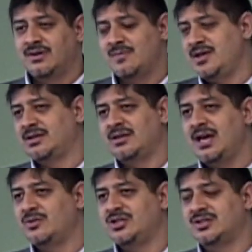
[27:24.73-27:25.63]
I mean, the
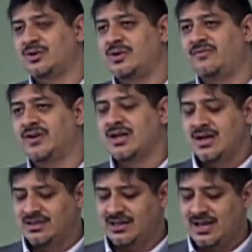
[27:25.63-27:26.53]
language is horrific.
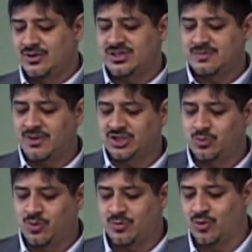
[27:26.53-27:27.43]
The language is much
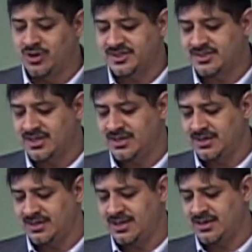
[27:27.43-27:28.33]
worse than,
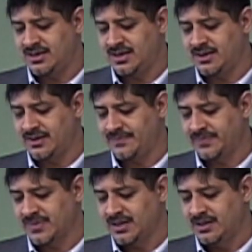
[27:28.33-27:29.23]
than, uh,
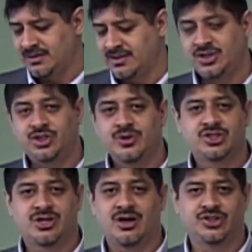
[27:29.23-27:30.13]
than
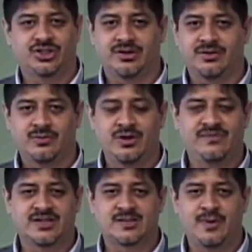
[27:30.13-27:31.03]
Jewish culture would
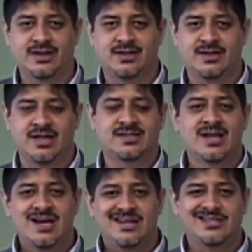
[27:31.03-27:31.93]
have expected. That's,
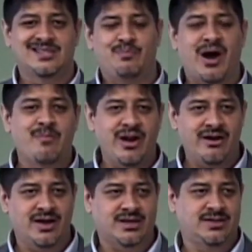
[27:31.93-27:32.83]
this is
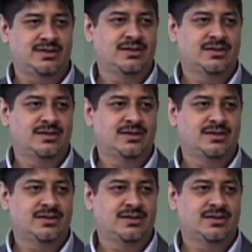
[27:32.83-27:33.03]
barbaric.